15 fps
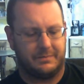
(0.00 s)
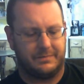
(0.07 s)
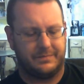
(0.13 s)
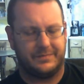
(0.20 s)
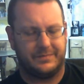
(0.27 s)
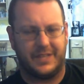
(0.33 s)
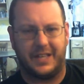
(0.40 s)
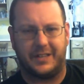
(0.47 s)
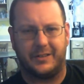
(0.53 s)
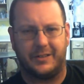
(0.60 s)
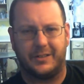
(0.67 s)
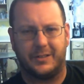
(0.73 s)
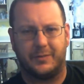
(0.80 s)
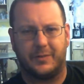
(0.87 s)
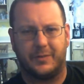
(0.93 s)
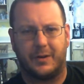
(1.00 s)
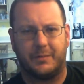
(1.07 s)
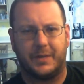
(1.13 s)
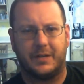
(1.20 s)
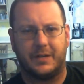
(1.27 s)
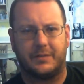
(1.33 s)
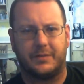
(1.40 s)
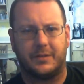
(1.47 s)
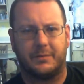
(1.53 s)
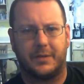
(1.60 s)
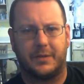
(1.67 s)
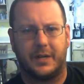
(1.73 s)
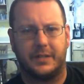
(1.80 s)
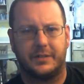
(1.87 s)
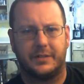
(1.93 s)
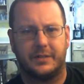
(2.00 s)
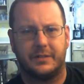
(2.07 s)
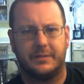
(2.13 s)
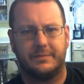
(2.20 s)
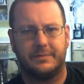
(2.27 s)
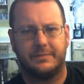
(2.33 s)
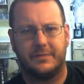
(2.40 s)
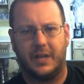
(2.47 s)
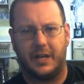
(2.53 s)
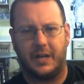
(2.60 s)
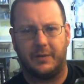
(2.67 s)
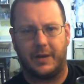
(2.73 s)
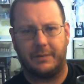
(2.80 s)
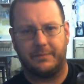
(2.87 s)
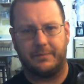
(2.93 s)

I think you could do far better for the price. Anyway,